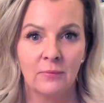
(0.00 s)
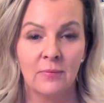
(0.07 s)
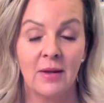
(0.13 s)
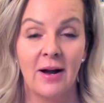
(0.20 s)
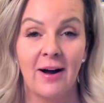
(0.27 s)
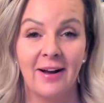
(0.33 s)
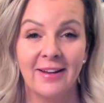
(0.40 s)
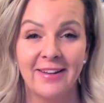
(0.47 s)

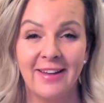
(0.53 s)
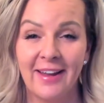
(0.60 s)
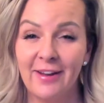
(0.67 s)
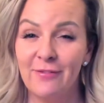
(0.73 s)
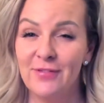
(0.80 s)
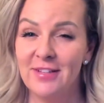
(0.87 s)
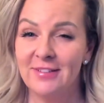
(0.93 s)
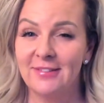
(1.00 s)
I gave
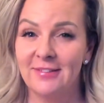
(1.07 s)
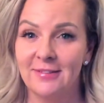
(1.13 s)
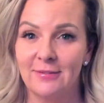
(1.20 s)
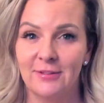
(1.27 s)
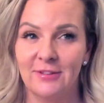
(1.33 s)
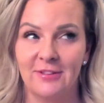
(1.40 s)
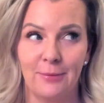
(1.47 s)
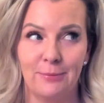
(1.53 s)
this
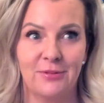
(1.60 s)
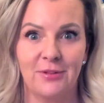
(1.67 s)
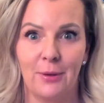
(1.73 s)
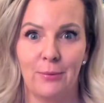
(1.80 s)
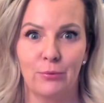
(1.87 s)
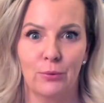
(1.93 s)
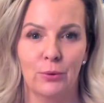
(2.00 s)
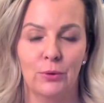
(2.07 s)
sub
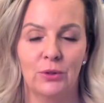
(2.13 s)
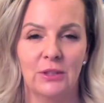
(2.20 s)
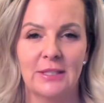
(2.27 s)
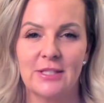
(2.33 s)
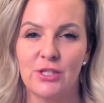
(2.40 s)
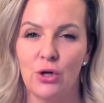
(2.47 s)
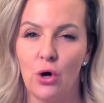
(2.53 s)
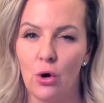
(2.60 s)
rule
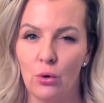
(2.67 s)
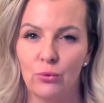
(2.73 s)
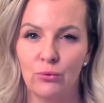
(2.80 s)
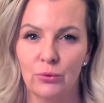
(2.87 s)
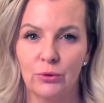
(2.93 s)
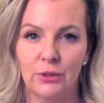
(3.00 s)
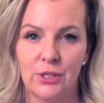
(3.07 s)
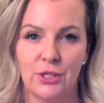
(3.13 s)
its own
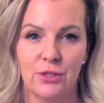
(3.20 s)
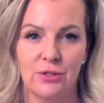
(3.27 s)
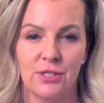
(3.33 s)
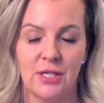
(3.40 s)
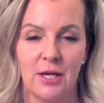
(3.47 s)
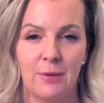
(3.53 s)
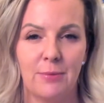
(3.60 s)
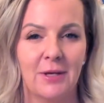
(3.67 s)
Ruly
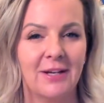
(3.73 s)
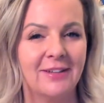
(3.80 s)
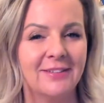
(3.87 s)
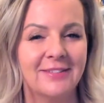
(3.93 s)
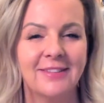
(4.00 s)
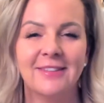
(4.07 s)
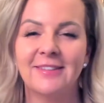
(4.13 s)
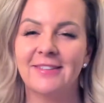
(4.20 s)
Tuesday because
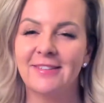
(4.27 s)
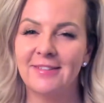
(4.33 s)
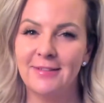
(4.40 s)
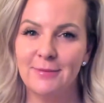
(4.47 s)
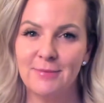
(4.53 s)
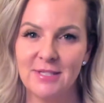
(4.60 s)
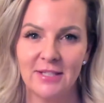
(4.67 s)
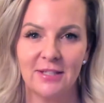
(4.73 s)
it
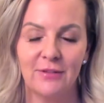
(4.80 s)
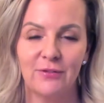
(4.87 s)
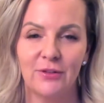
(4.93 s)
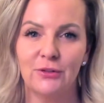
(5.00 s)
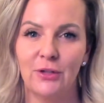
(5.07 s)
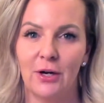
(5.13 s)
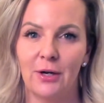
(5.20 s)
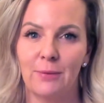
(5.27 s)
seems to give a
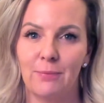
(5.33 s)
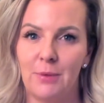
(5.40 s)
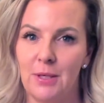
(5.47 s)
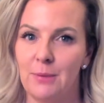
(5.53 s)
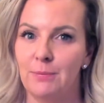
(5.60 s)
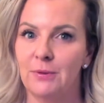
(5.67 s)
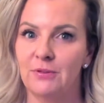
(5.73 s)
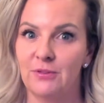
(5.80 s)
lot of
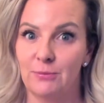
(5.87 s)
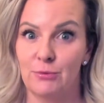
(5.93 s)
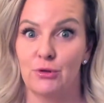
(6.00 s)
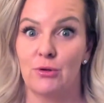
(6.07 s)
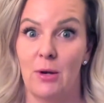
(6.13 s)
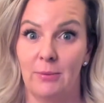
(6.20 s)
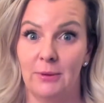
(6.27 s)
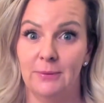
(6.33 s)
people some
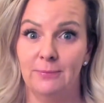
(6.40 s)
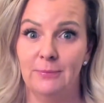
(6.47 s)
trouble,